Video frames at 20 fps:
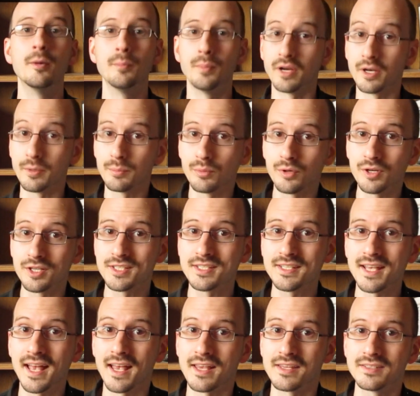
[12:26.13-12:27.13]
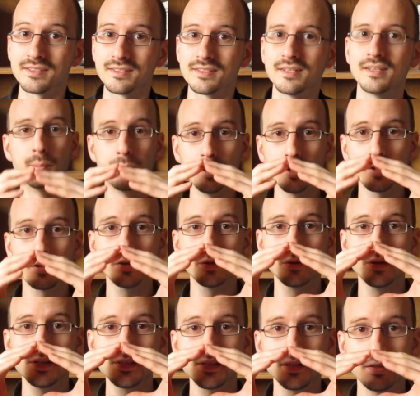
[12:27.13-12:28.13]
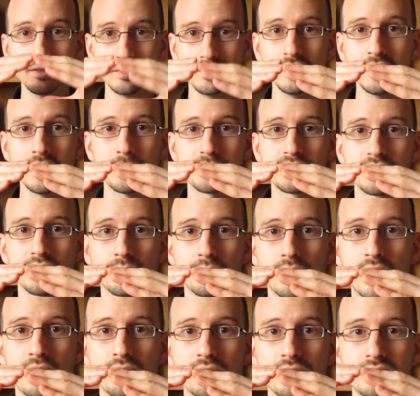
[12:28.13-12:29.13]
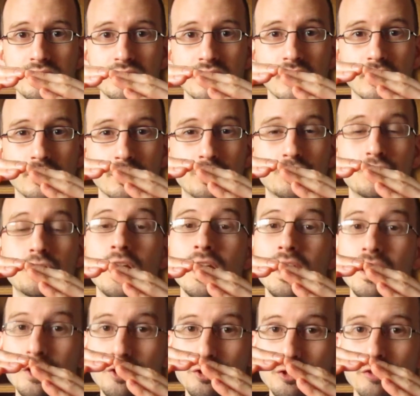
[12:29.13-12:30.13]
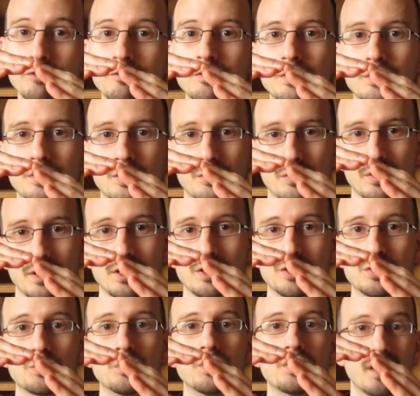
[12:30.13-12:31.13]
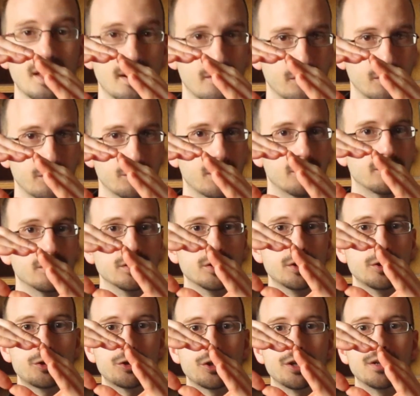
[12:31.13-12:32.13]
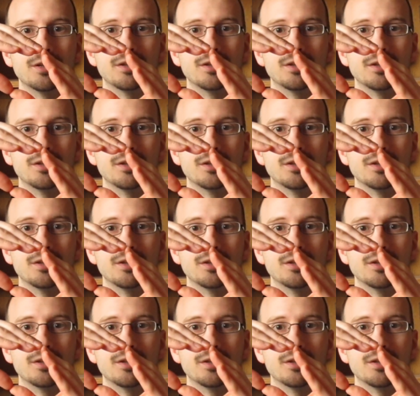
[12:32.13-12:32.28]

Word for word: but it precessed. Mercury's ellipse around the sun changed a few degrees with every revolution.